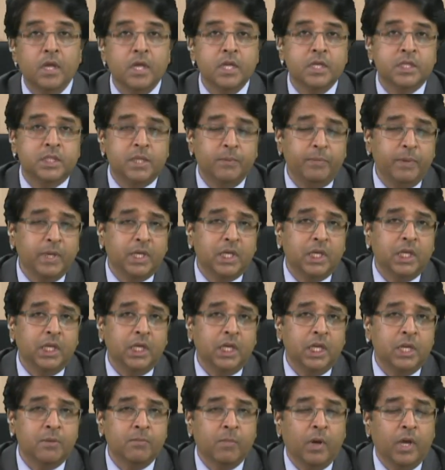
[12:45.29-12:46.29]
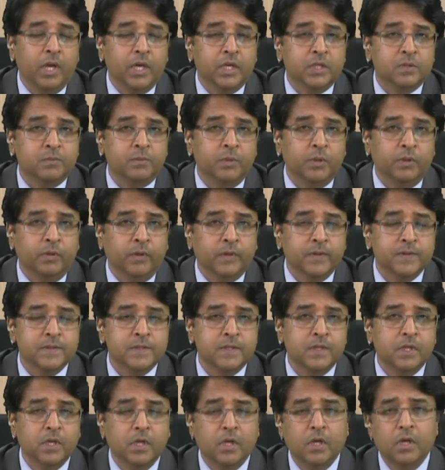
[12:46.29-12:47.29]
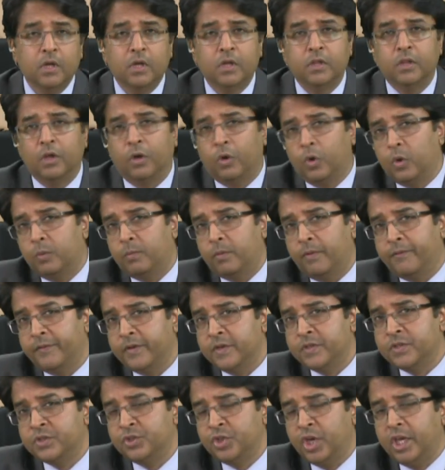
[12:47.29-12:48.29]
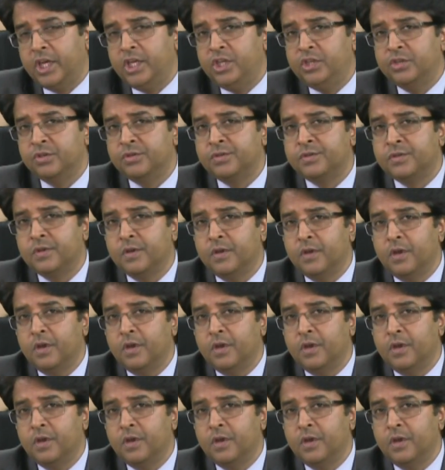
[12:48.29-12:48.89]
Typically, in my experience, the Home Office changes